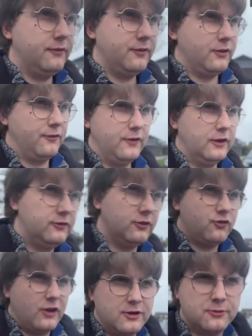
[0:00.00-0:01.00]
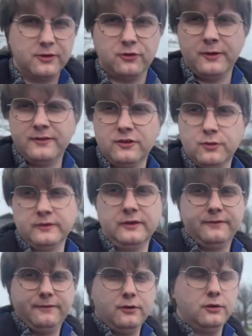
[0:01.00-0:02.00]
for the 1st of January
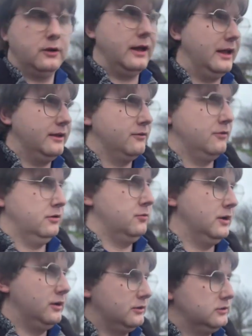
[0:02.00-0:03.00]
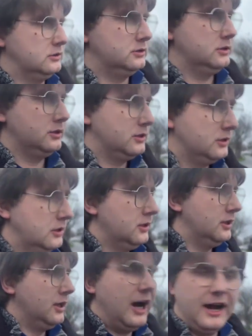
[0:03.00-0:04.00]
2024, and well,
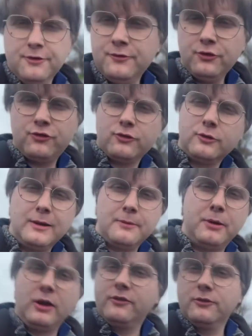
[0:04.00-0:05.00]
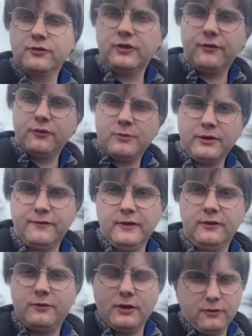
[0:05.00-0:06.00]
I don't usually talk about personal stuff on my
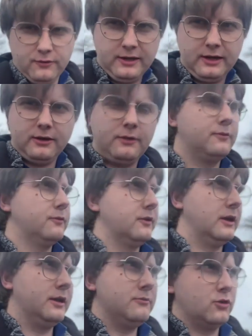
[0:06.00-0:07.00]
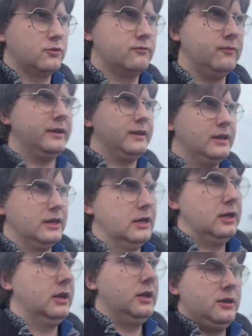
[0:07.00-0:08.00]
face here, and I'm not really,
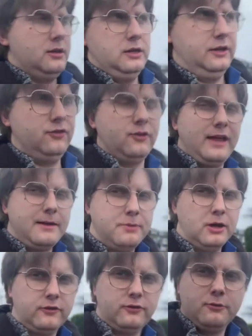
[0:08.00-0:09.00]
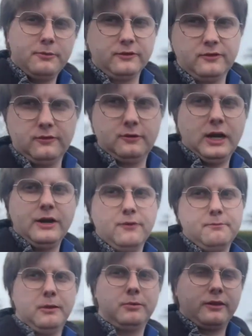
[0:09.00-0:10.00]
it's not that personal because it's kind of
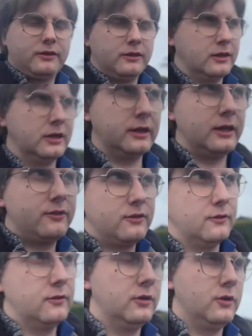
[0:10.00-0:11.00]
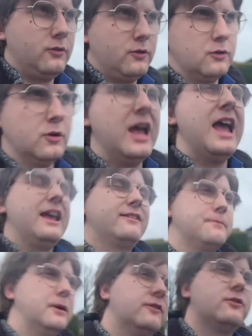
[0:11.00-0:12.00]
a public thing, I guess. Of, you know, it's a
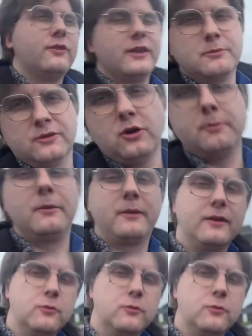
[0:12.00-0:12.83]
personal thing, but it's not a public thing.